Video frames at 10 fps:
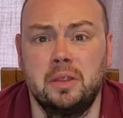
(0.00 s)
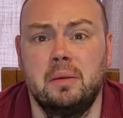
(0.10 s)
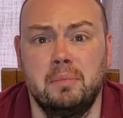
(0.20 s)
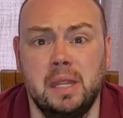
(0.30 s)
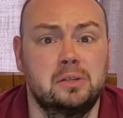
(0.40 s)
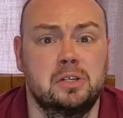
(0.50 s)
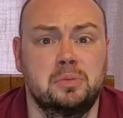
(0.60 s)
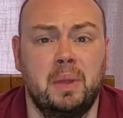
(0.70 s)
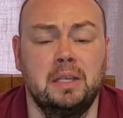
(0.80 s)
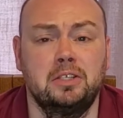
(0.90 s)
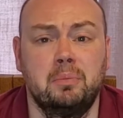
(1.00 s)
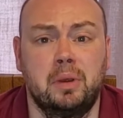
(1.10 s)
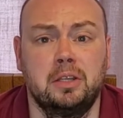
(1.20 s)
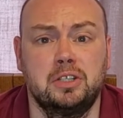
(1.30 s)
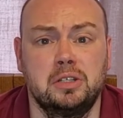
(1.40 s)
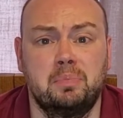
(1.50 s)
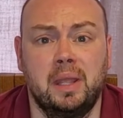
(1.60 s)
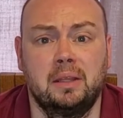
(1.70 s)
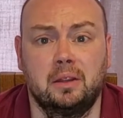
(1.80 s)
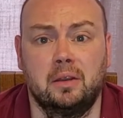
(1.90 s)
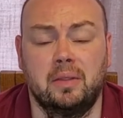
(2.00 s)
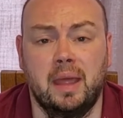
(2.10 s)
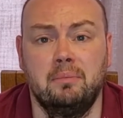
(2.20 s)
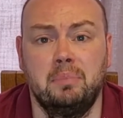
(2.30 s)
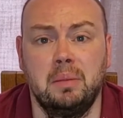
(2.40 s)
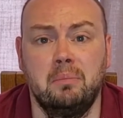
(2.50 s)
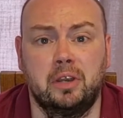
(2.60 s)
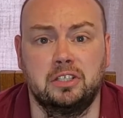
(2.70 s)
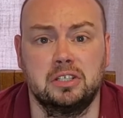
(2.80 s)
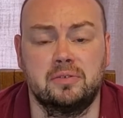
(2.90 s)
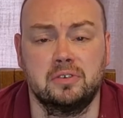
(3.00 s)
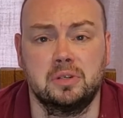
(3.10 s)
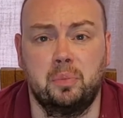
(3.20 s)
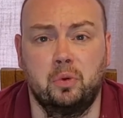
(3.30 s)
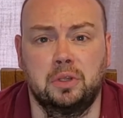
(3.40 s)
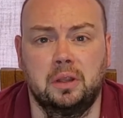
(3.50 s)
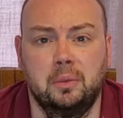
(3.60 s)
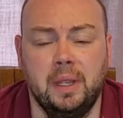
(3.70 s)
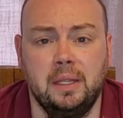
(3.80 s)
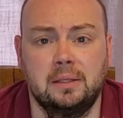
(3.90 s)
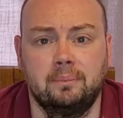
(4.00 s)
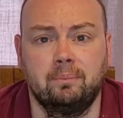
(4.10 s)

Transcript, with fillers: that makes suspension bridges better than beam bridges for supporting the weight?